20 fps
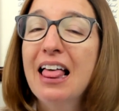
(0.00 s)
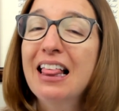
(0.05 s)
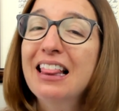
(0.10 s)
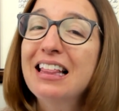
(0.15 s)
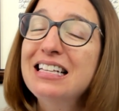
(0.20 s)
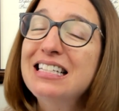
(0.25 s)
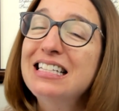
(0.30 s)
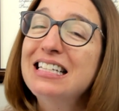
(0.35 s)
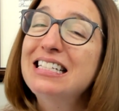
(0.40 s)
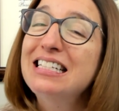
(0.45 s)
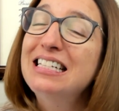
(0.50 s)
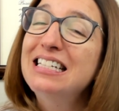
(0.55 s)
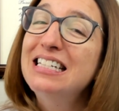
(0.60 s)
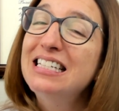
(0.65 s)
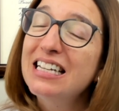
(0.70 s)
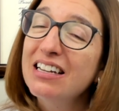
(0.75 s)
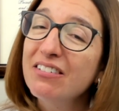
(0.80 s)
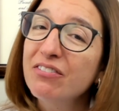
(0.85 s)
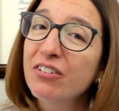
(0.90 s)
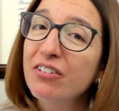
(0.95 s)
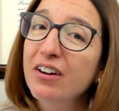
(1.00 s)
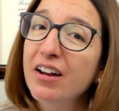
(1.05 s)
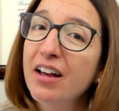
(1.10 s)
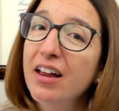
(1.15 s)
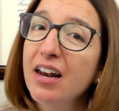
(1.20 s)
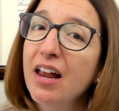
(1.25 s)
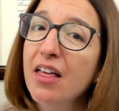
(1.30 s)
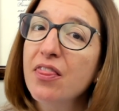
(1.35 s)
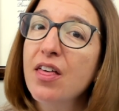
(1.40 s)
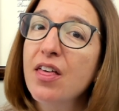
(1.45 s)
This is
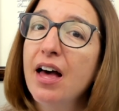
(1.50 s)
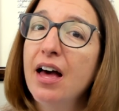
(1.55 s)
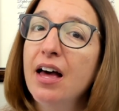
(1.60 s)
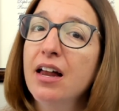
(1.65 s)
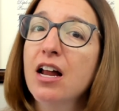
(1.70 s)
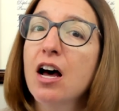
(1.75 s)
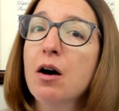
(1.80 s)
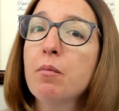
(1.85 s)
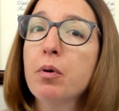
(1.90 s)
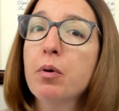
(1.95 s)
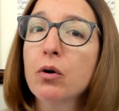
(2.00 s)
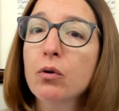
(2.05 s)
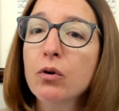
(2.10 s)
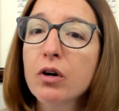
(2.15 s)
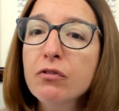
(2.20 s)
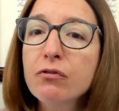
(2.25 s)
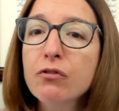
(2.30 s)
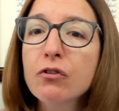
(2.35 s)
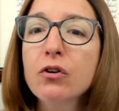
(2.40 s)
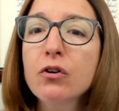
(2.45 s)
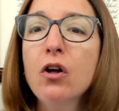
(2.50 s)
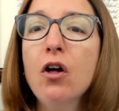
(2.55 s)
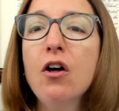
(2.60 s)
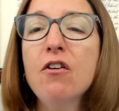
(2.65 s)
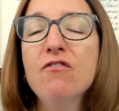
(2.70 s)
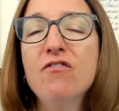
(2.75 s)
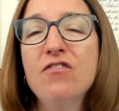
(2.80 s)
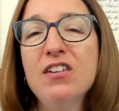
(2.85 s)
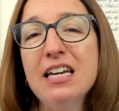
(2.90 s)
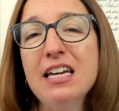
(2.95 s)
different than
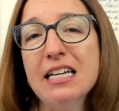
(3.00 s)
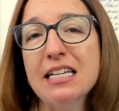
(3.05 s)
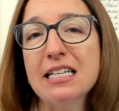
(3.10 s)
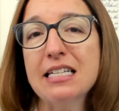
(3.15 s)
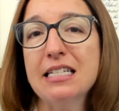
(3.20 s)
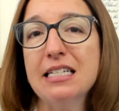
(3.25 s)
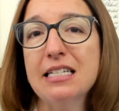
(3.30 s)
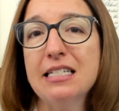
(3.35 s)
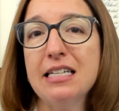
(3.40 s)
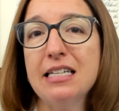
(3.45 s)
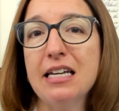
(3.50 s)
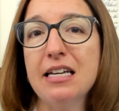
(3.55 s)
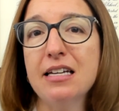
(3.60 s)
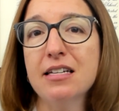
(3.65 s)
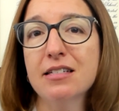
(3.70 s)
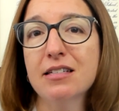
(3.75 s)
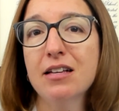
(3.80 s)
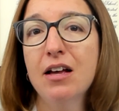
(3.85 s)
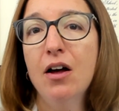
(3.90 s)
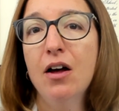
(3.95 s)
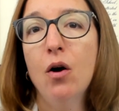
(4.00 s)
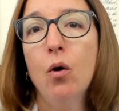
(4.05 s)
peripheral venous disease,